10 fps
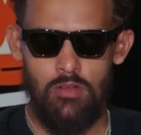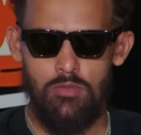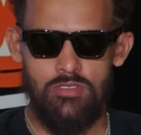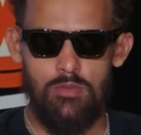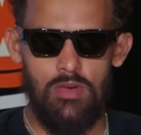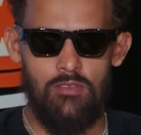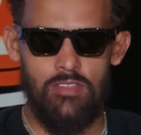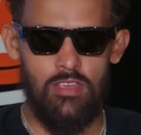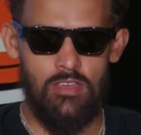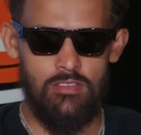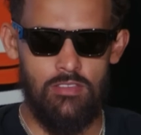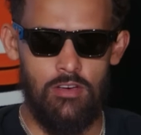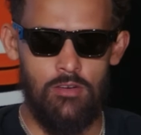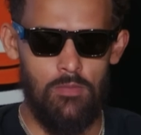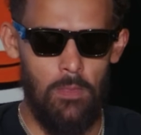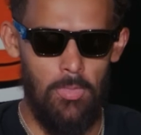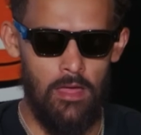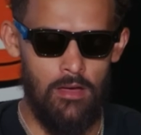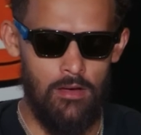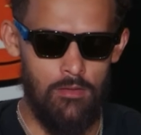opens up everything. So
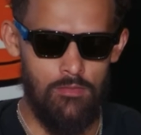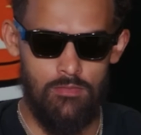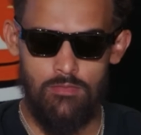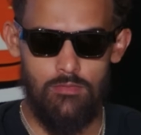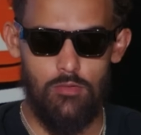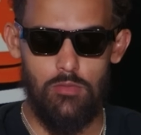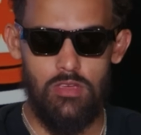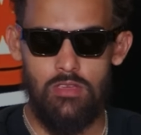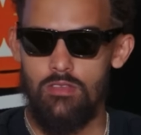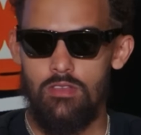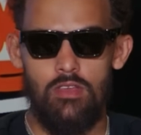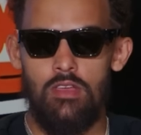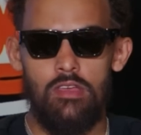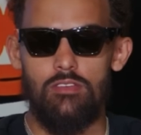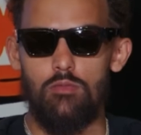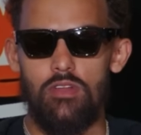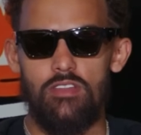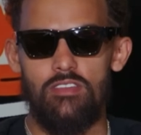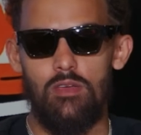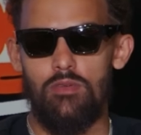for me, it's winning
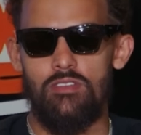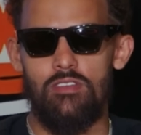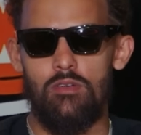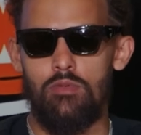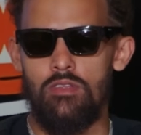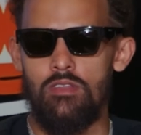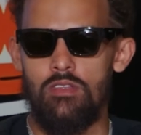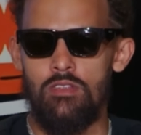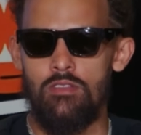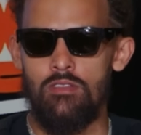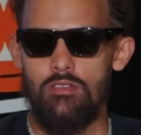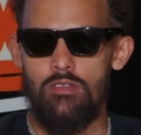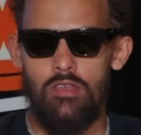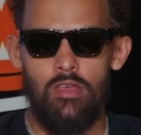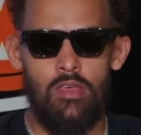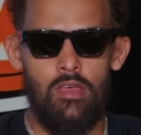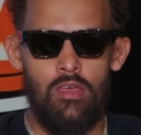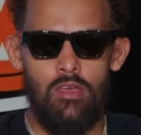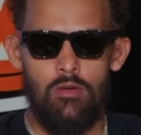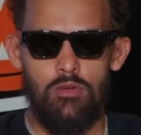the championship and
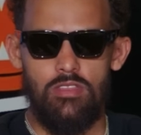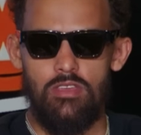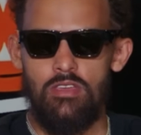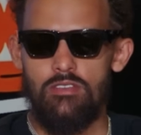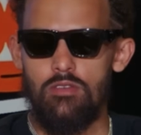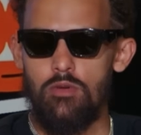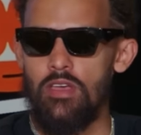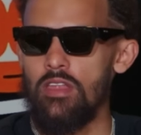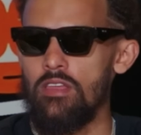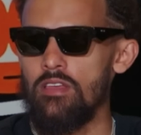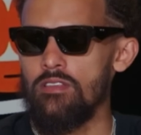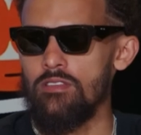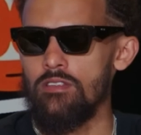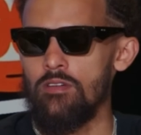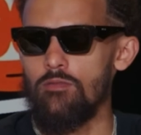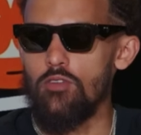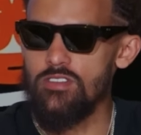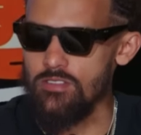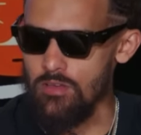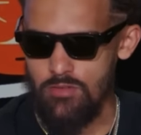with the East the way it is, and
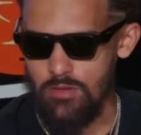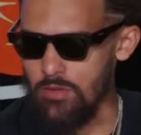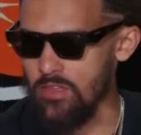unfortunately with some